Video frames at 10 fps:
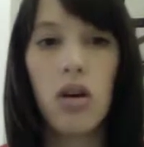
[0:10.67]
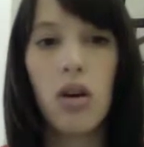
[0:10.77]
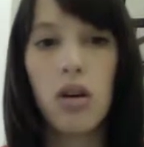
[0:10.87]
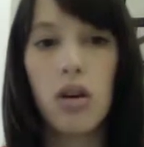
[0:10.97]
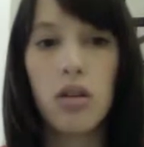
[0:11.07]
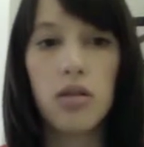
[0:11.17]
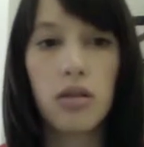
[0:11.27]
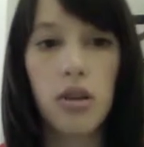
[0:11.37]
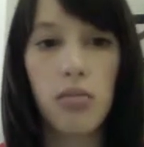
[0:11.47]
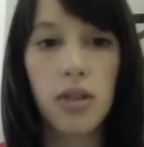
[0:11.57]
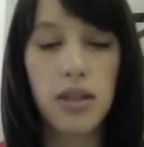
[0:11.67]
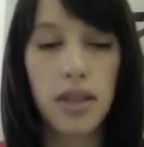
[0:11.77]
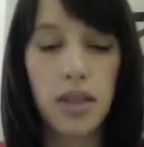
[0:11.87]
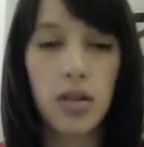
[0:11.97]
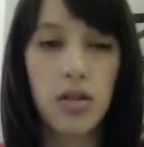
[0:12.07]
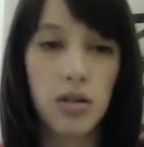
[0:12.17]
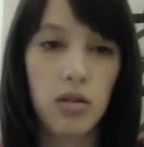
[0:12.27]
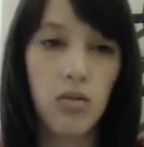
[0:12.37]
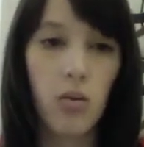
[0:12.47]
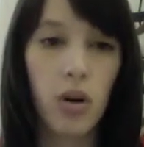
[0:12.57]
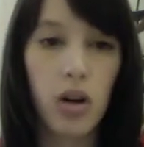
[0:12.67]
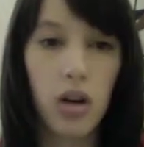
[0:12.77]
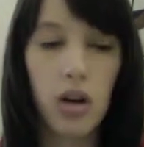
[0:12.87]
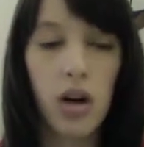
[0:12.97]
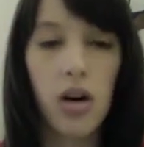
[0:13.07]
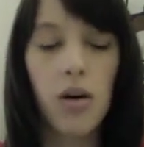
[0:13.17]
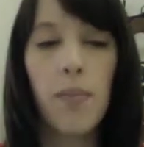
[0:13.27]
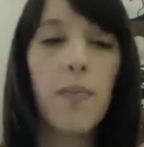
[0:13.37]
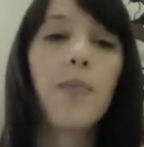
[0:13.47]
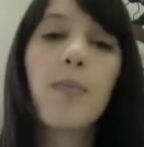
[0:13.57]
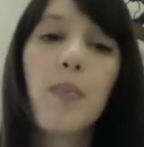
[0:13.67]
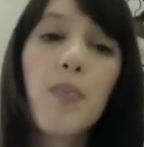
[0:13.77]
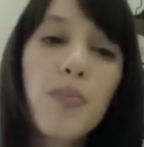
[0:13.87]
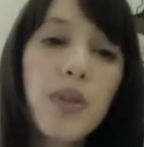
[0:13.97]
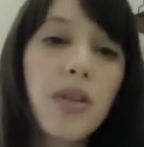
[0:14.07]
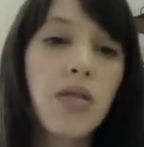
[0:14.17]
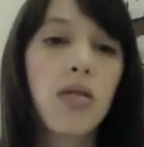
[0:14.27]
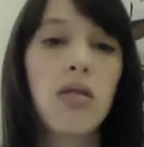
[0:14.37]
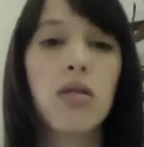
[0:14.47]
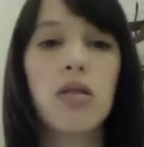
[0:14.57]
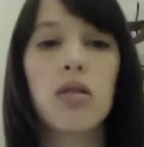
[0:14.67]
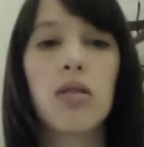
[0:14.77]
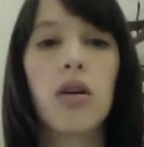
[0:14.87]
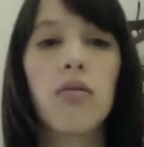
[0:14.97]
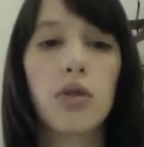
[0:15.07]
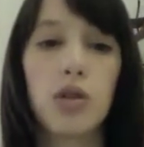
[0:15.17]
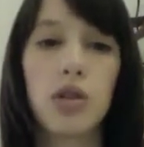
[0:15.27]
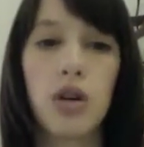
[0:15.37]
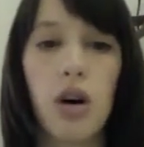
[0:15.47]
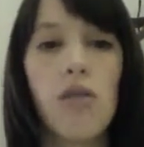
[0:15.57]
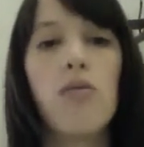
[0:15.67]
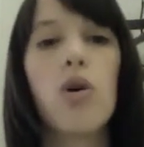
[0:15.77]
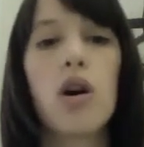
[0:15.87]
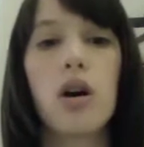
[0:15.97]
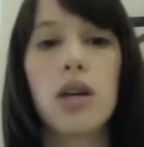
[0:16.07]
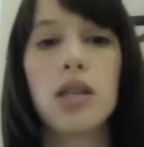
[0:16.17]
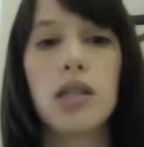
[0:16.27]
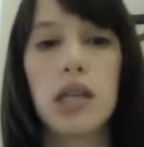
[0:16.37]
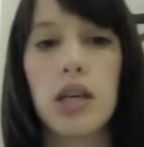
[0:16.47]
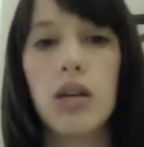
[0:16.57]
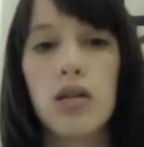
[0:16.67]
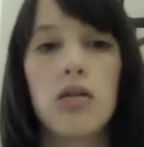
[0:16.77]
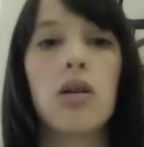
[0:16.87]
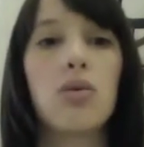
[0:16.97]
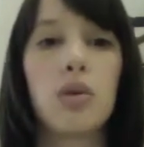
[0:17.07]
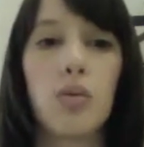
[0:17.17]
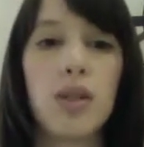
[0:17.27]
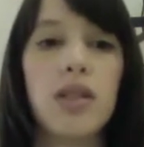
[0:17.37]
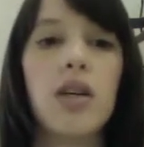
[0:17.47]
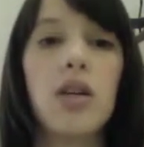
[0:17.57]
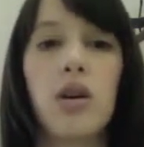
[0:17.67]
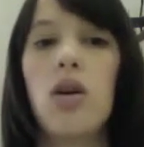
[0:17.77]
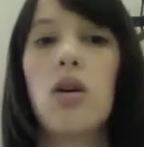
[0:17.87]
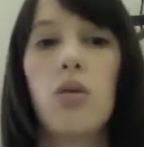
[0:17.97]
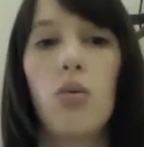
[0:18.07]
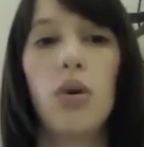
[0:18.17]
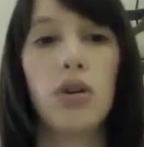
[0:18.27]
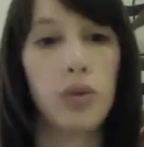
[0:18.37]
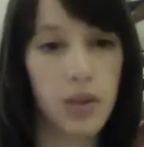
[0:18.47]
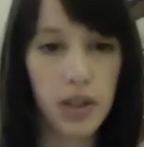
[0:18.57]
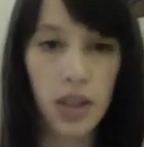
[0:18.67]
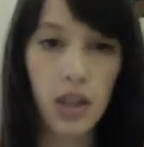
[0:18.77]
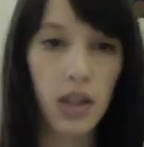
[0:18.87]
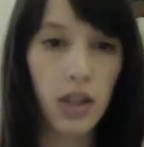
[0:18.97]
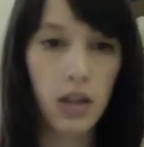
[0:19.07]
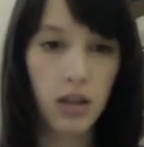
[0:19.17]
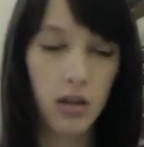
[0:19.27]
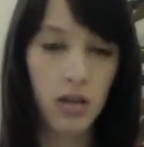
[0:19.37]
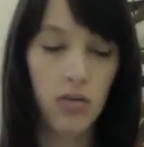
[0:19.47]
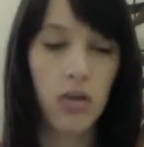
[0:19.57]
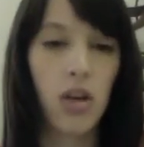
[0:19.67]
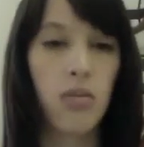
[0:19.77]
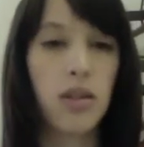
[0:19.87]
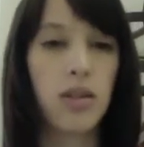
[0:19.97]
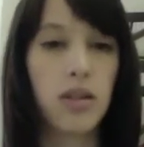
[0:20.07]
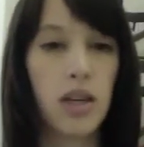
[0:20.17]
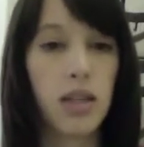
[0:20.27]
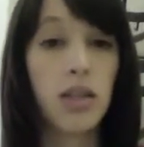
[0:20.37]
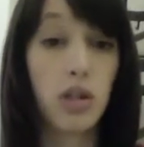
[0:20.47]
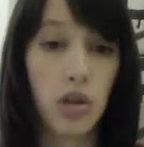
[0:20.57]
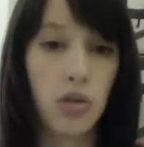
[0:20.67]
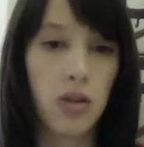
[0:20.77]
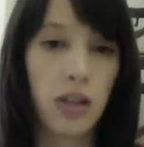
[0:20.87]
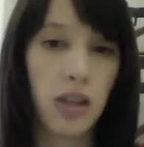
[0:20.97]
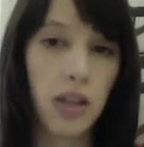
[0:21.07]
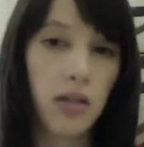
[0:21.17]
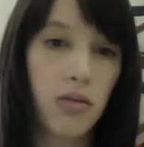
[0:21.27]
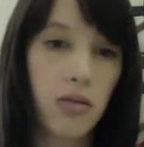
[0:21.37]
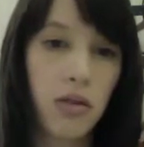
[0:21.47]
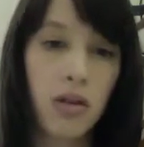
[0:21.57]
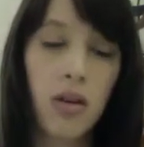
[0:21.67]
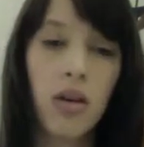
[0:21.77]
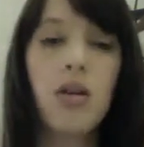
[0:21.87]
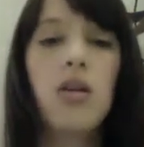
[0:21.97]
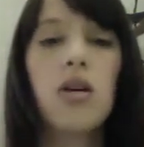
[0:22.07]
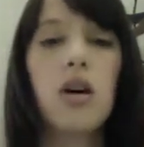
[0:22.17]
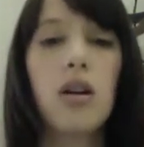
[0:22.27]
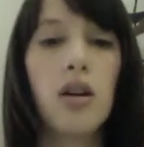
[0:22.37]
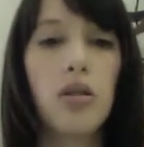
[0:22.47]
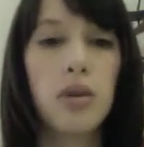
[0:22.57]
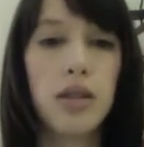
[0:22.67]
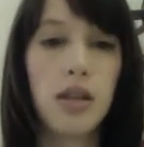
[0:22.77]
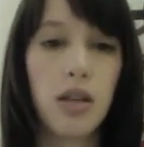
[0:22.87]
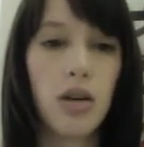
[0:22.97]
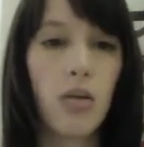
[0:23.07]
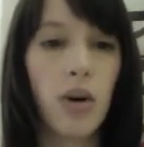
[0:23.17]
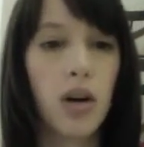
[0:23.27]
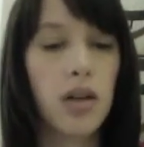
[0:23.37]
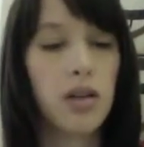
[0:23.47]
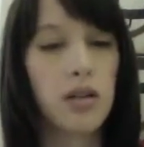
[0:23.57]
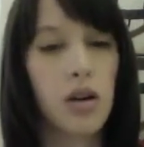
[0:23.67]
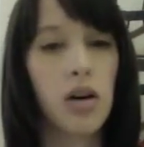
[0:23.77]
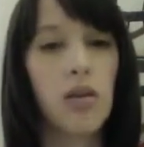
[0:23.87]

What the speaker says: and some mistakes where, so the confusion of were and did. So someone said, "Were you ski?" when they meant to say, "Did you ski?" Another mistake was